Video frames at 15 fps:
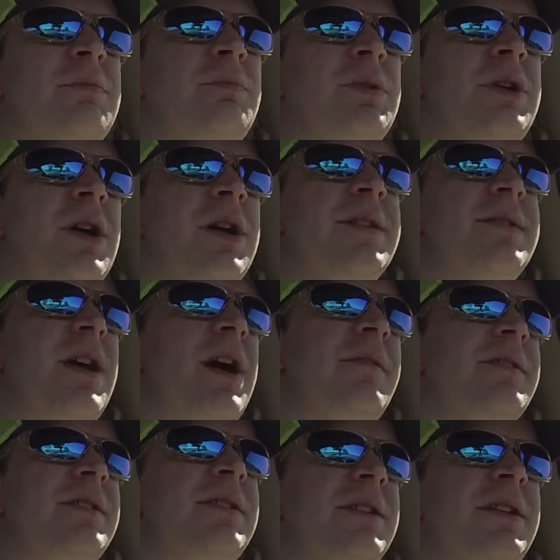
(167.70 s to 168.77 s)
Because
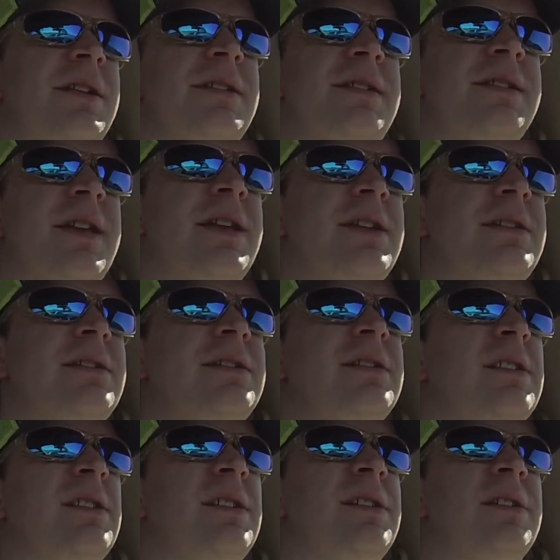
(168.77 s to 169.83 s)
obviously this thing,
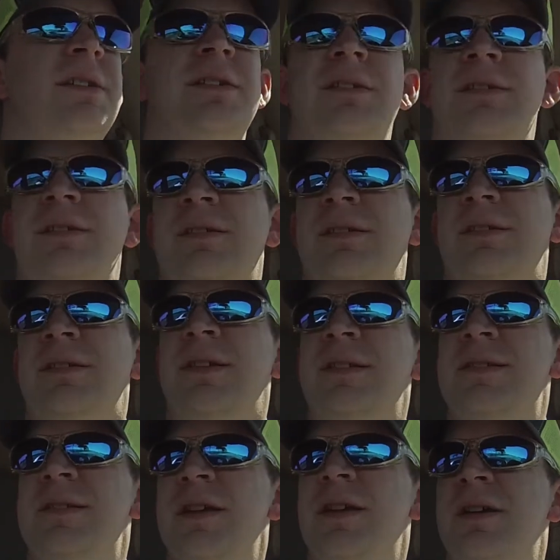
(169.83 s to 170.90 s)

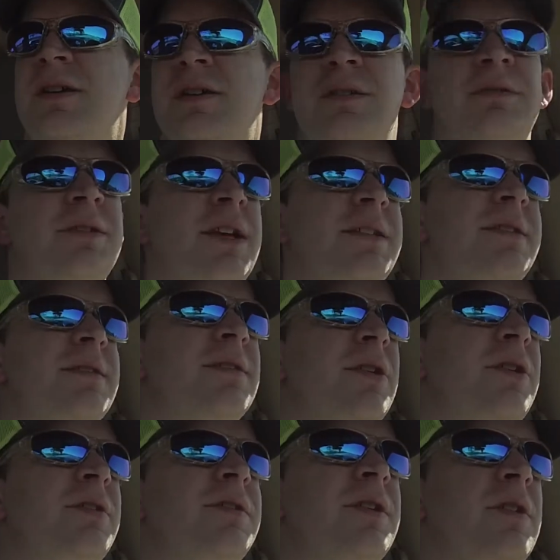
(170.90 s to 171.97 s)
this lessons
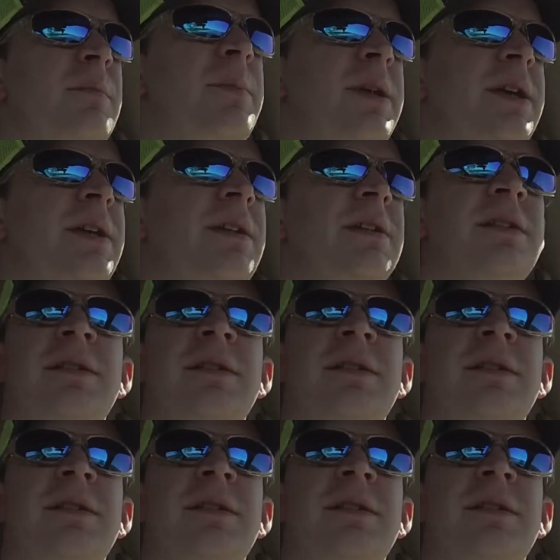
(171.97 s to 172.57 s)
learned is gonna be